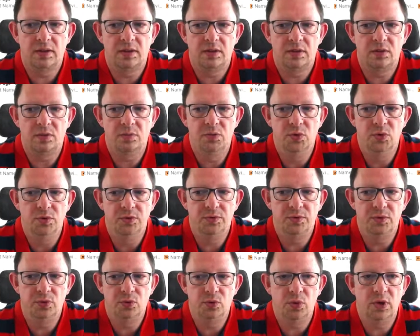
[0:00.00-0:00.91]
move
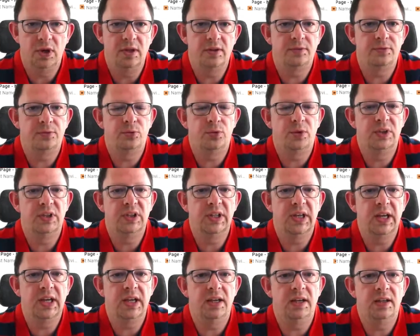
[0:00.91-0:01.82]
to
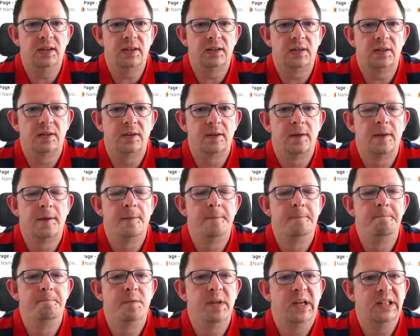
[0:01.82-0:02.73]
12:28,
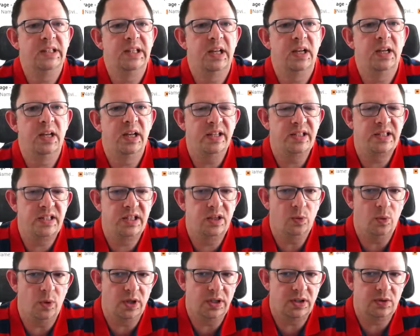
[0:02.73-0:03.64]
and then let's see
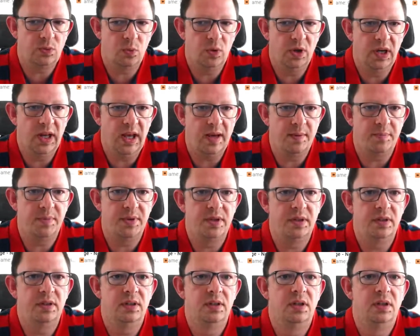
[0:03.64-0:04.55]
what will
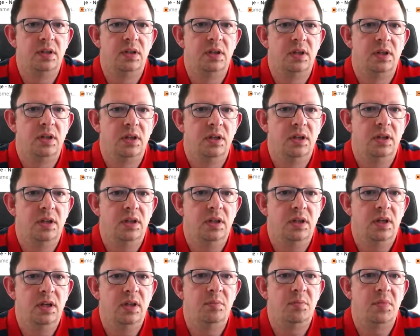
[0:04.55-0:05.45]
happen
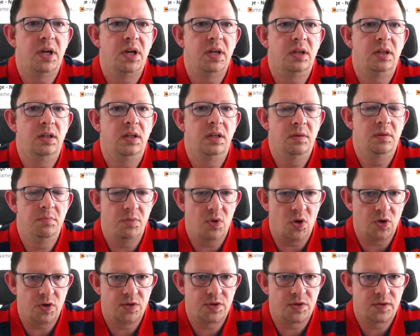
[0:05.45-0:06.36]
in my
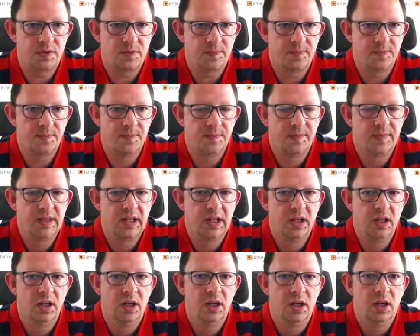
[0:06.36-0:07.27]
inbox.
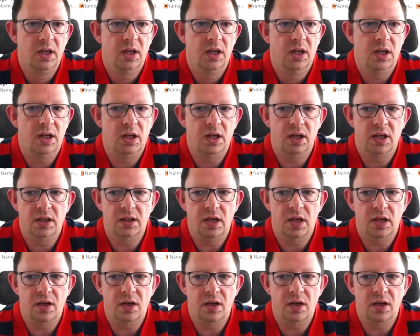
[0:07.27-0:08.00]
And I